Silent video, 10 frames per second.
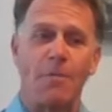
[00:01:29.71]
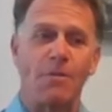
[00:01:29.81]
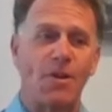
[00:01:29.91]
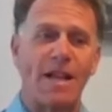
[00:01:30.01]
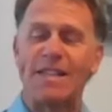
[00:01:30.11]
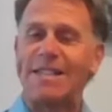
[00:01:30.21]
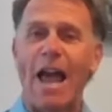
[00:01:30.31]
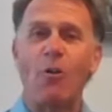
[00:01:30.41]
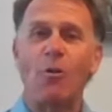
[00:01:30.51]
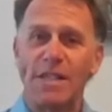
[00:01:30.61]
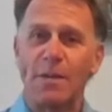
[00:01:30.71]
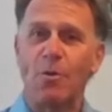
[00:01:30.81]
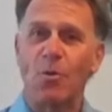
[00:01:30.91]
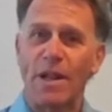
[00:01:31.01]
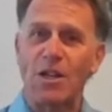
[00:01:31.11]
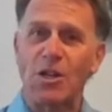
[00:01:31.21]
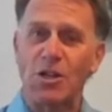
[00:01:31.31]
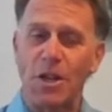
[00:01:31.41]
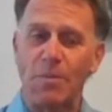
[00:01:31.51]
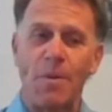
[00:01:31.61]
So that's sound-symbol
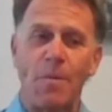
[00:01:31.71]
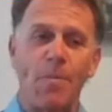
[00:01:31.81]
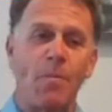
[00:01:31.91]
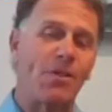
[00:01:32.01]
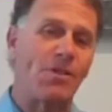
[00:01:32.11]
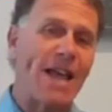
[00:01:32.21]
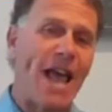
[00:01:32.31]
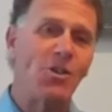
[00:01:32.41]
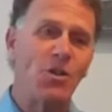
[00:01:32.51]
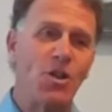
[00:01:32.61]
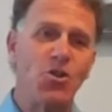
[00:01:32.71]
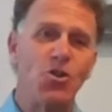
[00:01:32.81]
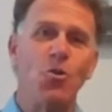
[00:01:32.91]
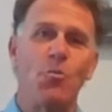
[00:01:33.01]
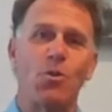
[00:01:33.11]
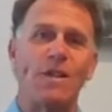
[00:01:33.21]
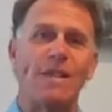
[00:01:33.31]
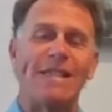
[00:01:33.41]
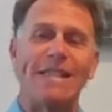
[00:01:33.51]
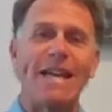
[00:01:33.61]
relationship. But there's actually two
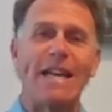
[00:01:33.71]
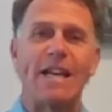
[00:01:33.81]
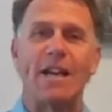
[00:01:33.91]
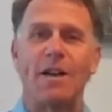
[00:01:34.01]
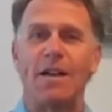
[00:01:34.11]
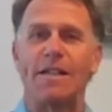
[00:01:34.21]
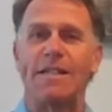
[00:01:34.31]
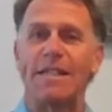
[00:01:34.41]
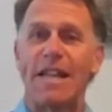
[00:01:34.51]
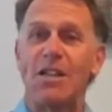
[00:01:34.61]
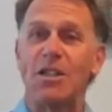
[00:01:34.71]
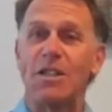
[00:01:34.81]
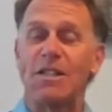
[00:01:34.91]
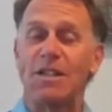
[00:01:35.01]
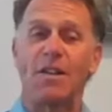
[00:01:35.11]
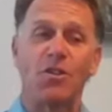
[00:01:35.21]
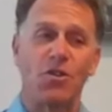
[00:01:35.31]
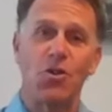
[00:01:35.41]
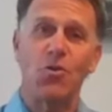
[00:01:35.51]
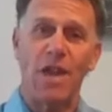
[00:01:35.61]
preceding stages
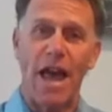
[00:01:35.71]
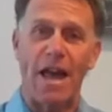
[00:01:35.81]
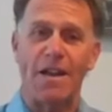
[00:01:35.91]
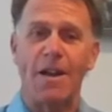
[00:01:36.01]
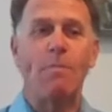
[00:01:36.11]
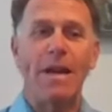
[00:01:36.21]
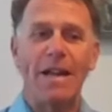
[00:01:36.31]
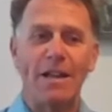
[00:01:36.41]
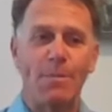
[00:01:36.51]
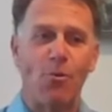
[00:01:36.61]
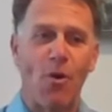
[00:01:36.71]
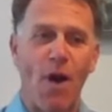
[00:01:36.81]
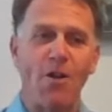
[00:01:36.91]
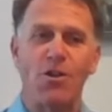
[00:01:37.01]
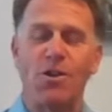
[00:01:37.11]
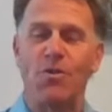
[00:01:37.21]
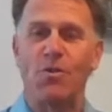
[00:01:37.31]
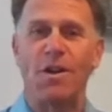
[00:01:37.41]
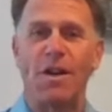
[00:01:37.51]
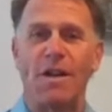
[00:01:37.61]
to that. Immediately prior to
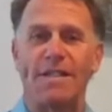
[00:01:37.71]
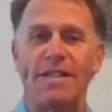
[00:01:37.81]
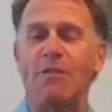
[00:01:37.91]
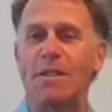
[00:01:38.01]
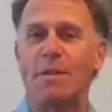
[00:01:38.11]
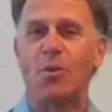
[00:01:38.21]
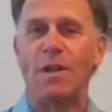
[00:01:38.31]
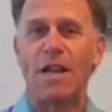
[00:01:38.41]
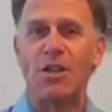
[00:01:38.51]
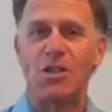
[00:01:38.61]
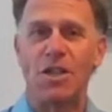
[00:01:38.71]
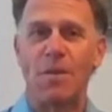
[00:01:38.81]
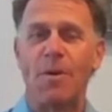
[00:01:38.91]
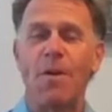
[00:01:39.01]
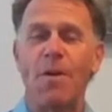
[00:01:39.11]
sound-symbol relationship,